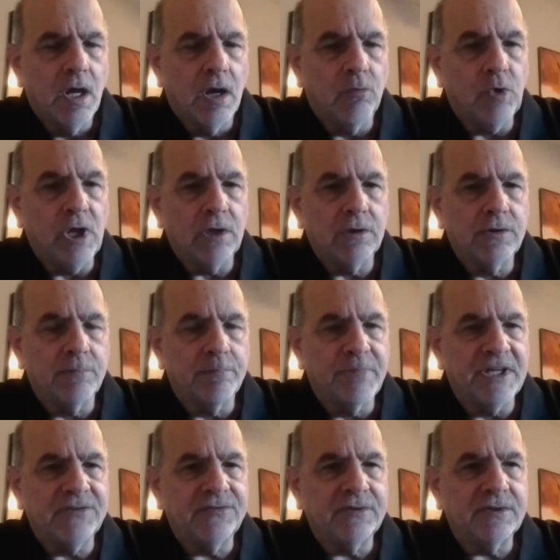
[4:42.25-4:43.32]
Well,
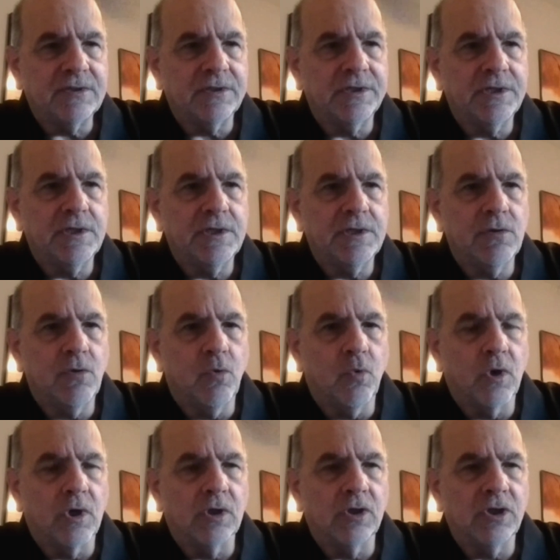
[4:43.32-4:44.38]
basically,
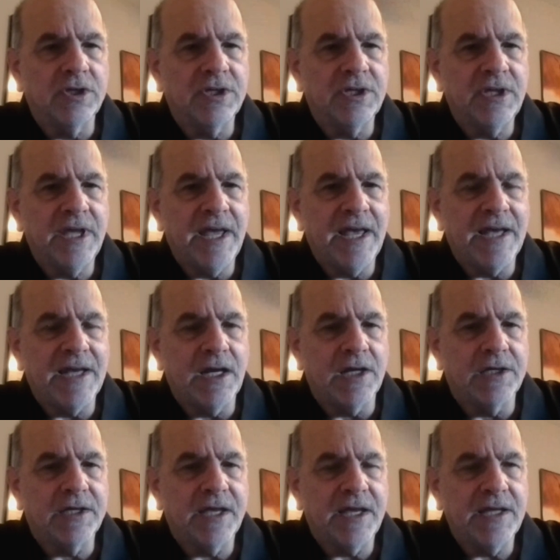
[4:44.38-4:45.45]
we're looking at
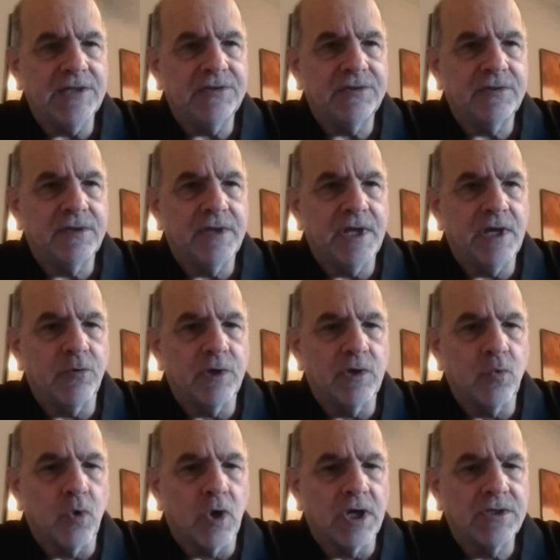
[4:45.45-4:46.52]
a case that we
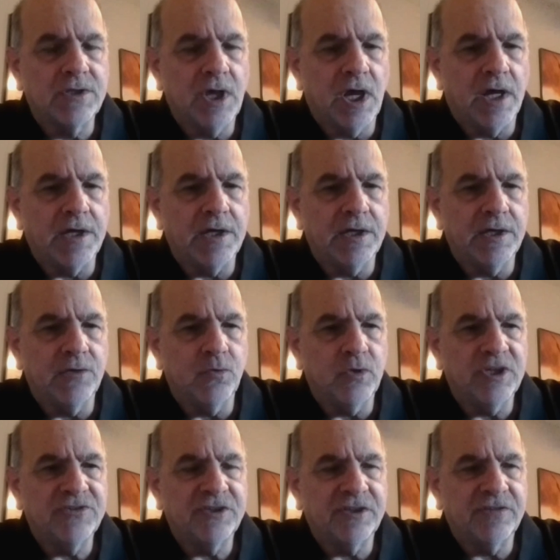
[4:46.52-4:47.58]
worked on in
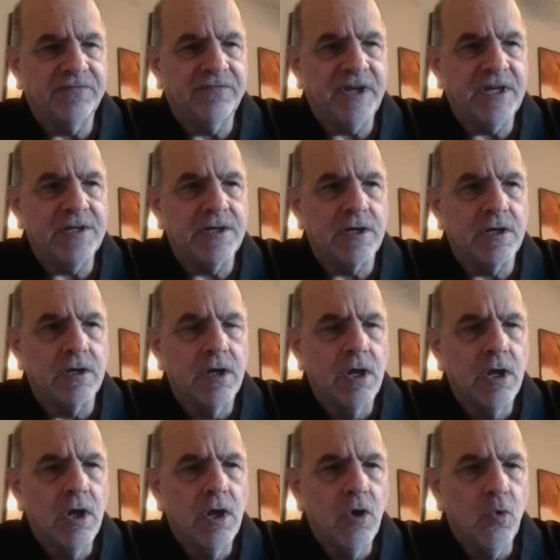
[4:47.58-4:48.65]
which an offender
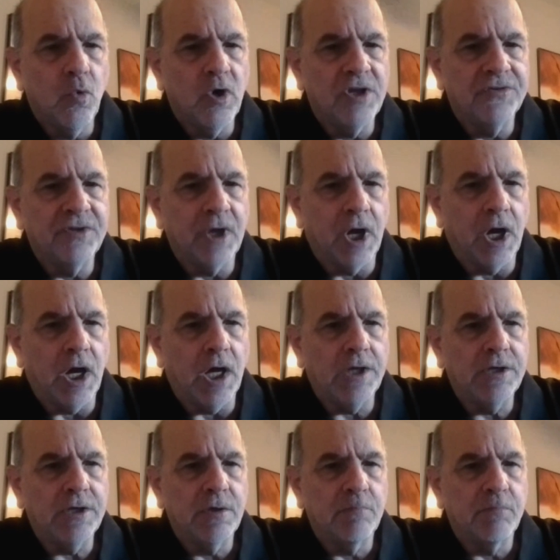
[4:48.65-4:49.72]
was
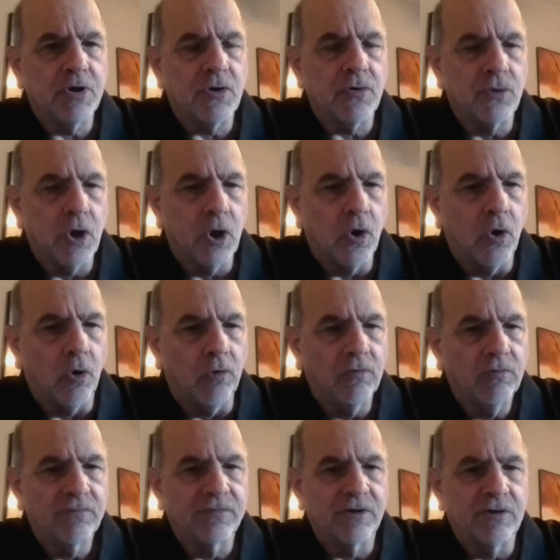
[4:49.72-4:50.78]
on parole
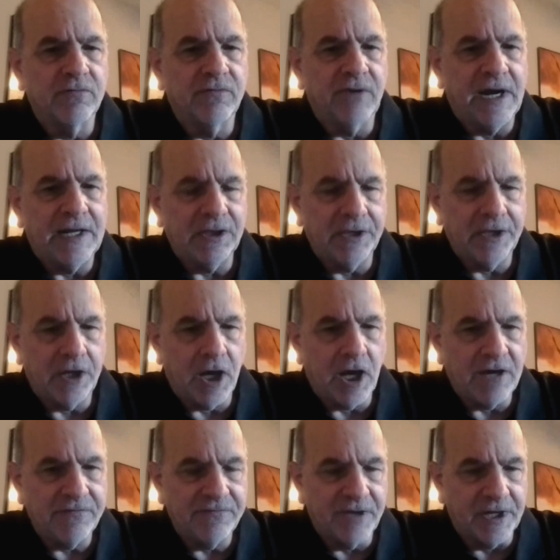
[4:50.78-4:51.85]
for a violent
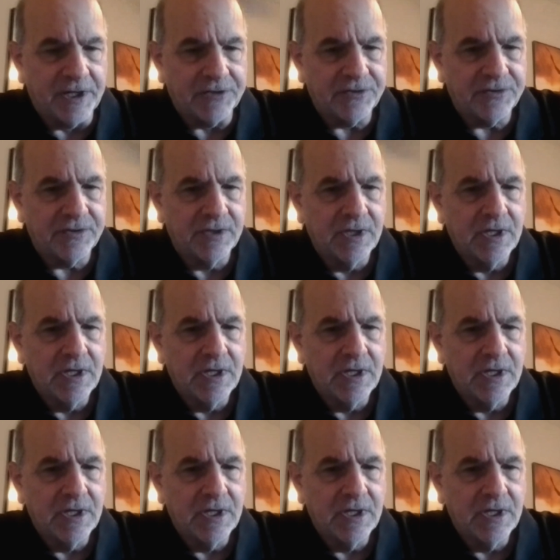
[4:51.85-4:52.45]
offense,